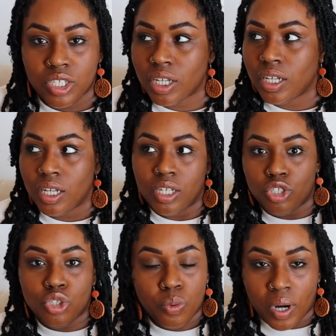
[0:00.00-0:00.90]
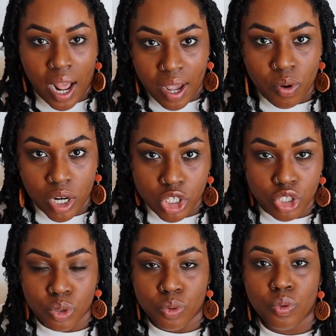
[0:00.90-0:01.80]
to do what I want to
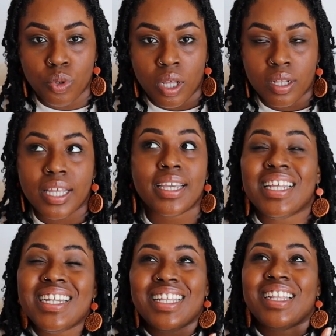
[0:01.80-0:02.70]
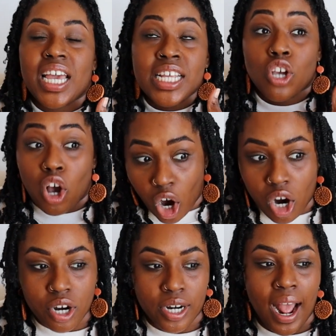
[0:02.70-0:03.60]
do. Like, and it's
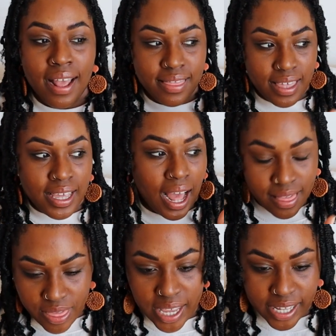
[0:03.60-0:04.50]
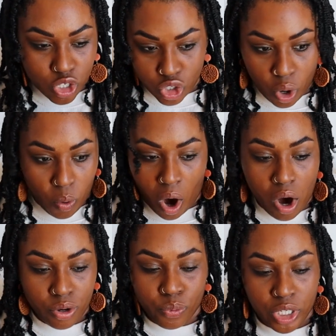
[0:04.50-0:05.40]
hard. I think it's so
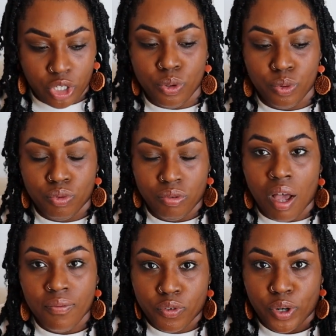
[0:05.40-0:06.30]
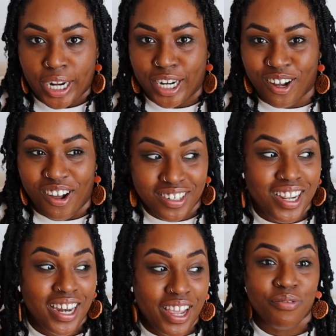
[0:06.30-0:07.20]
hard when you love creating
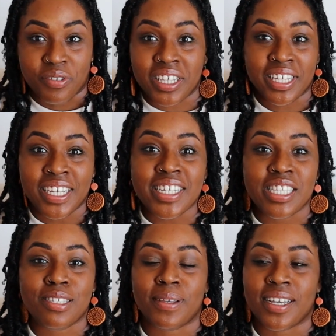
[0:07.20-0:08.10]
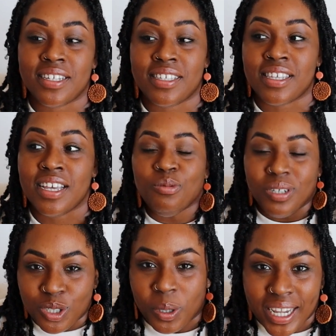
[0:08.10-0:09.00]
content. It really is, because you
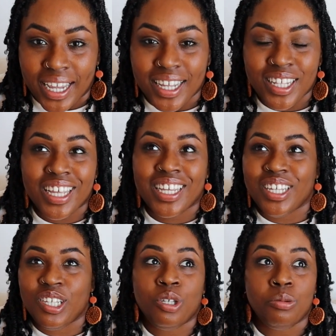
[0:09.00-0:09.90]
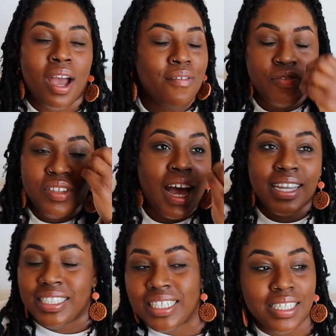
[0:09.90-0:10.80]
enjoy it. Like, you have
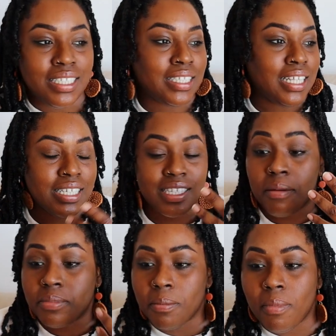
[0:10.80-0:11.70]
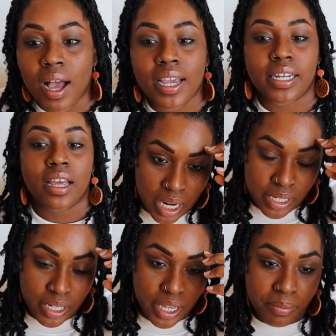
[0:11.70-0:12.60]
ideas, things come to mind. An
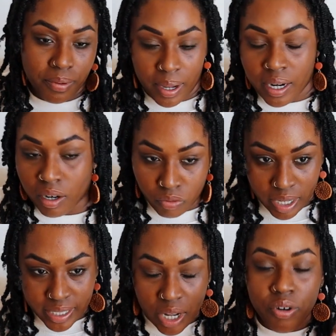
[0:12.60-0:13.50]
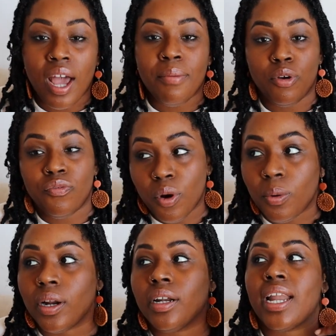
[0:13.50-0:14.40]
idea came to mind, I write it down, I move
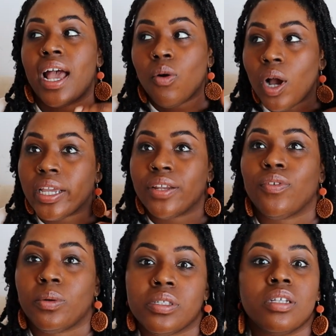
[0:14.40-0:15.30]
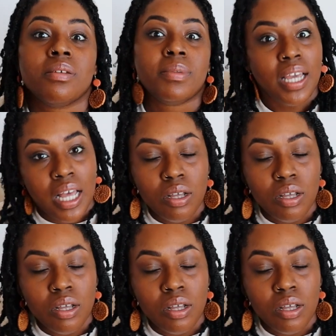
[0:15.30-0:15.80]
forward. Now I can focus on something